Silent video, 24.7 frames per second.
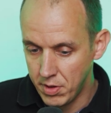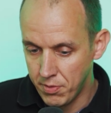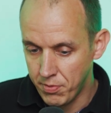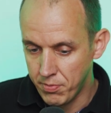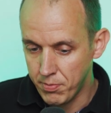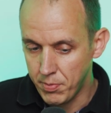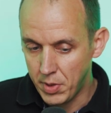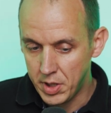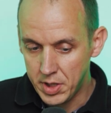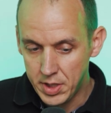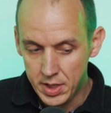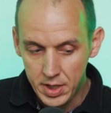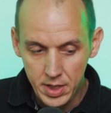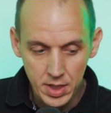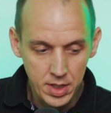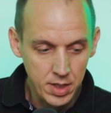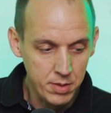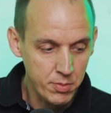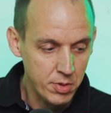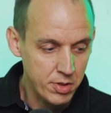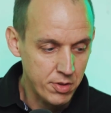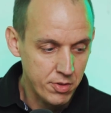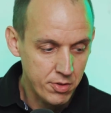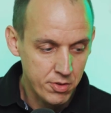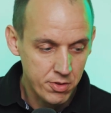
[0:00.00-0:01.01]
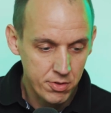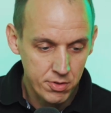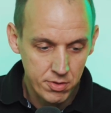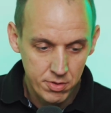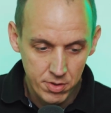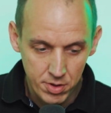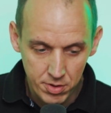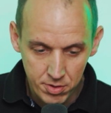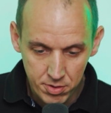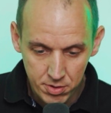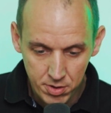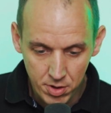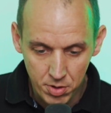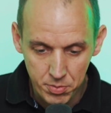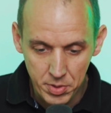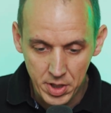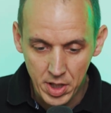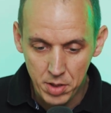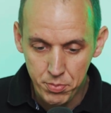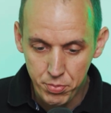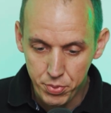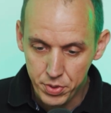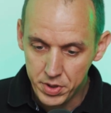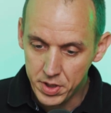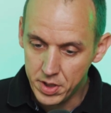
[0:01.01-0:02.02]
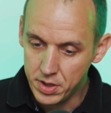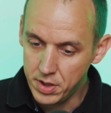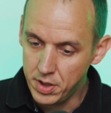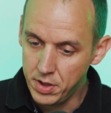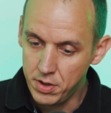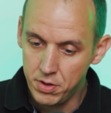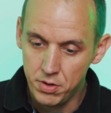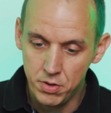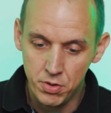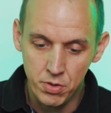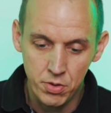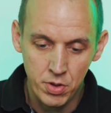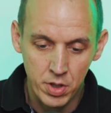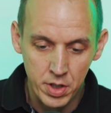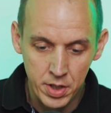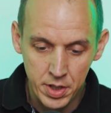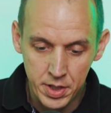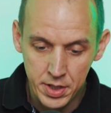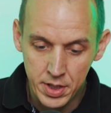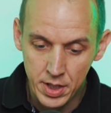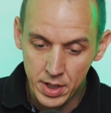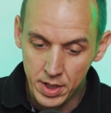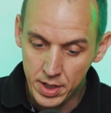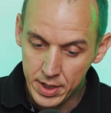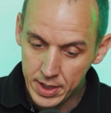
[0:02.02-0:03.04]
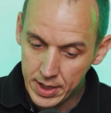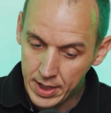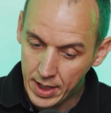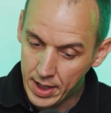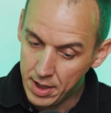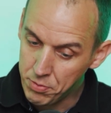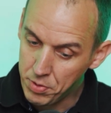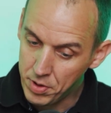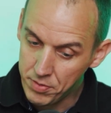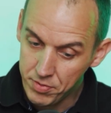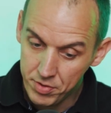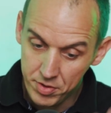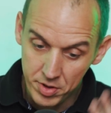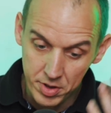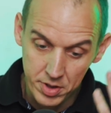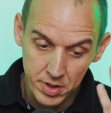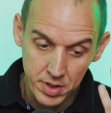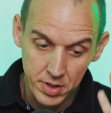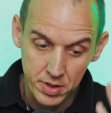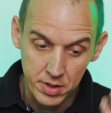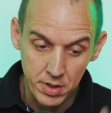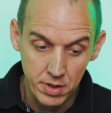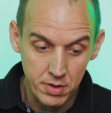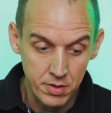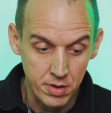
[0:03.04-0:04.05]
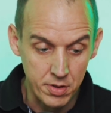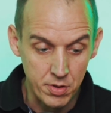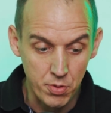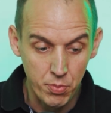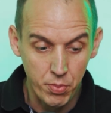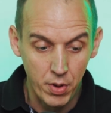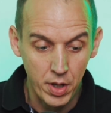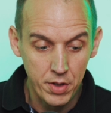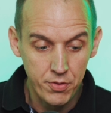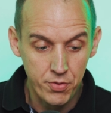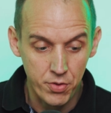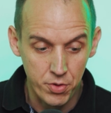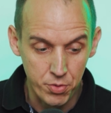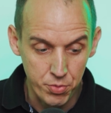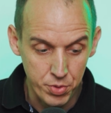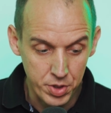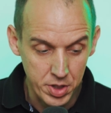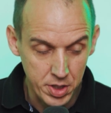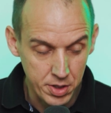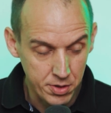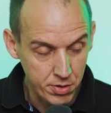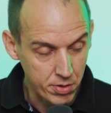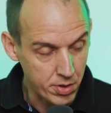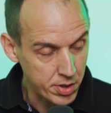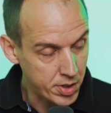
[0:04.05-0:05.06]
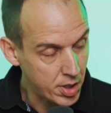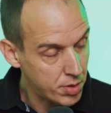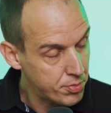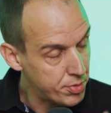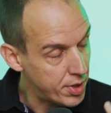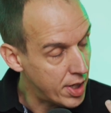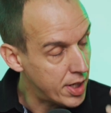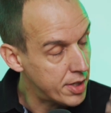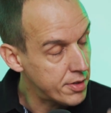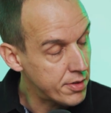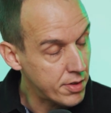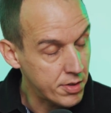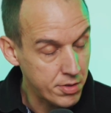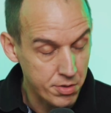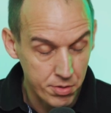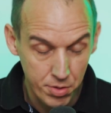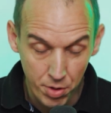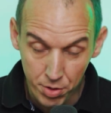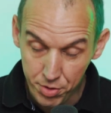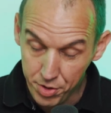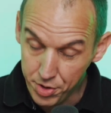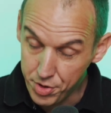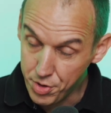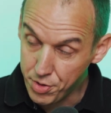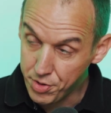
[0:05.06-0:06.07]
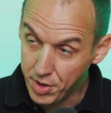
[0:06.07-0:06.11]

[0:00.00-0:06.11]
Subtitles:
if my team is coming up with a new idea, like, hey, we've seen the new platform, we need to adopt that, or the new